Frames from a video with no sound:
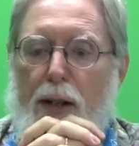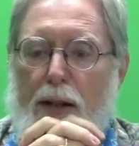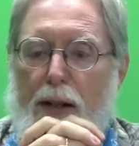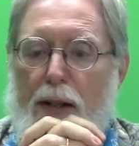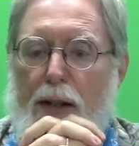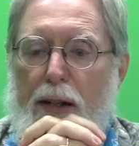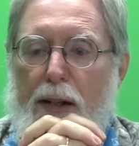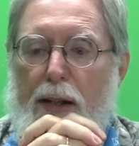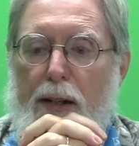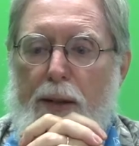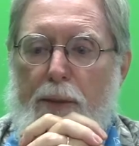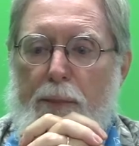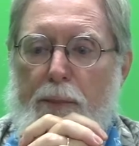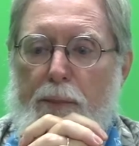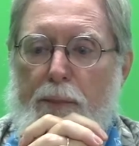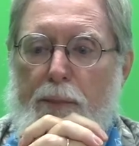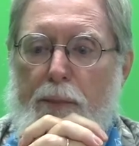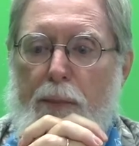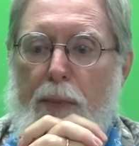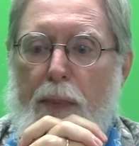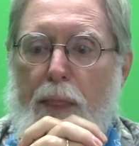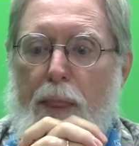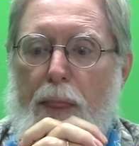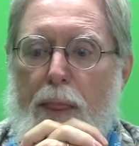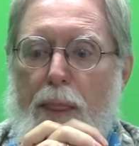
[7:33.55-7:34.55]

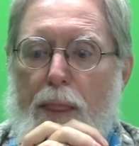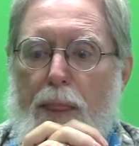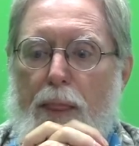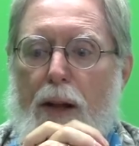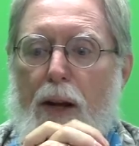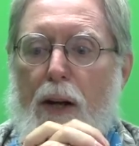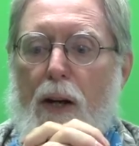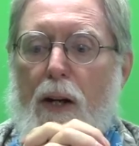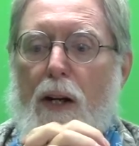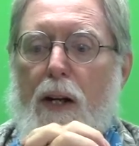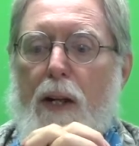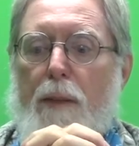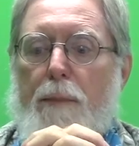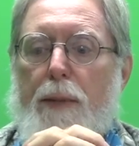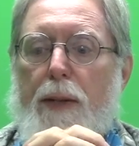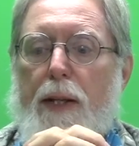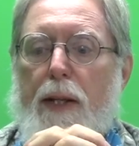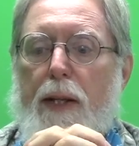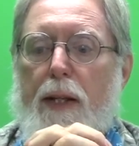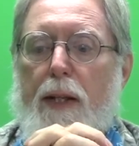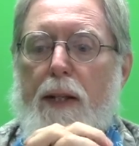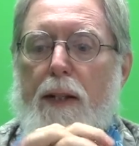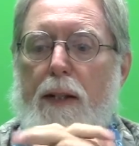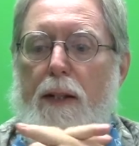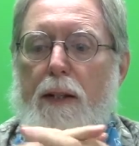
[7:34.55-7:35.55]
they're going to
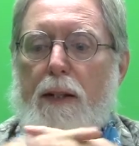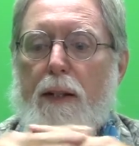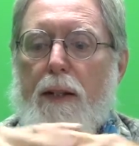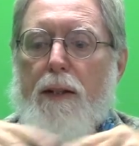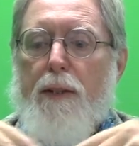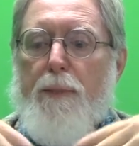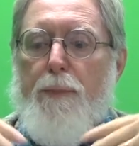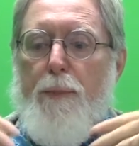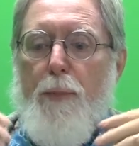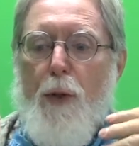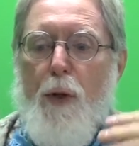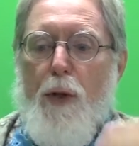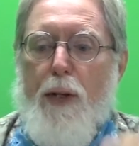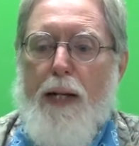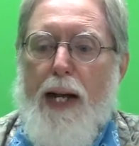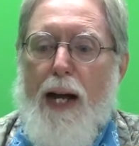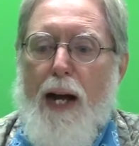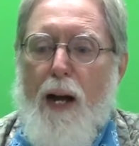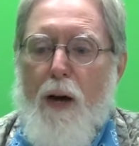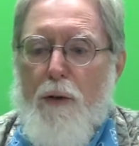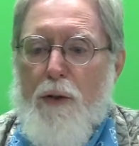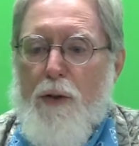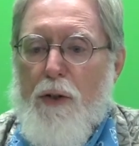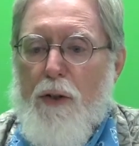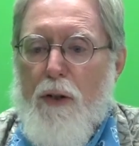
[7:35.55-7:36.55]
be put
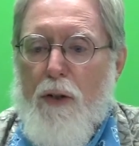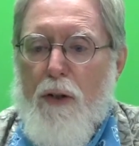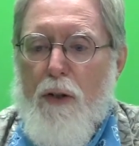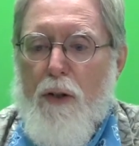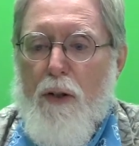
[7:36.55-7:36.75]
out